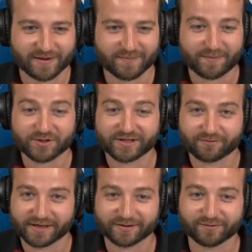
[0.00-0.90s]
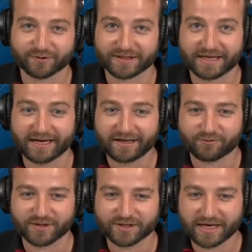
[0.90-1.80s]
publishing director for the NA
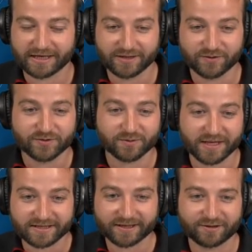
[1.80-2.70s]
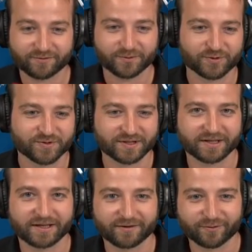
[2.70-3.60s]
region, and he used to be executive producer
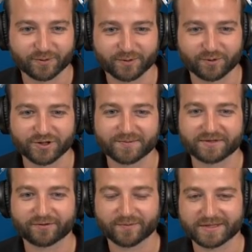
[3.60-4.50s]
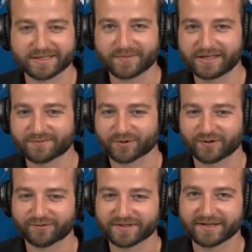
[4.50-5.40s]
for World of Warships from the St. Petersburg
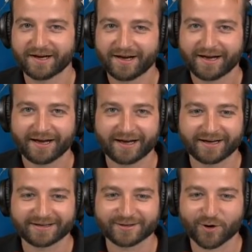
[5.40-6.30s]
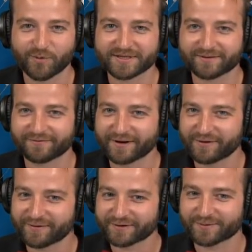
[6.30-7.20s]
office, and always a very,
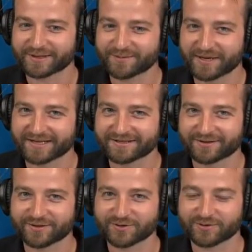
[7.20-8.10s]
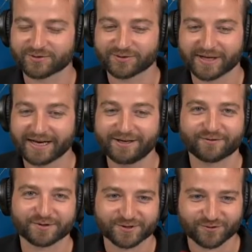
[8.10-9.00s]
very welcome guest to any of
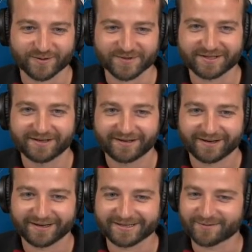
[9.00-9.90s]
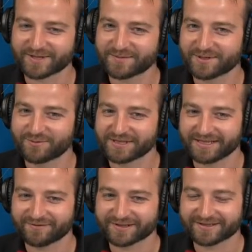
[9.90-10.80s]
our streams. And sometimes he would
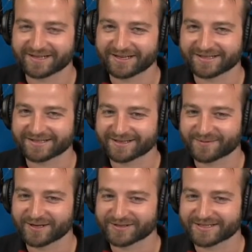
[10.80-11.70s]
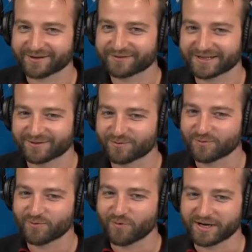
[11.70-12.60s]
even tell us about stuff that
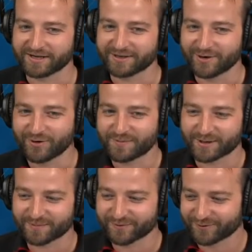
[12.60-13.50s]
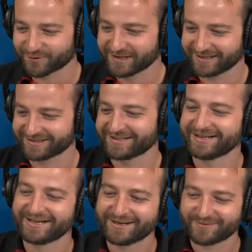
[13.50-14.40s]
we didn't know about beforehand.
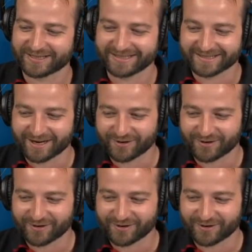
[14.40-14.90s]
But he's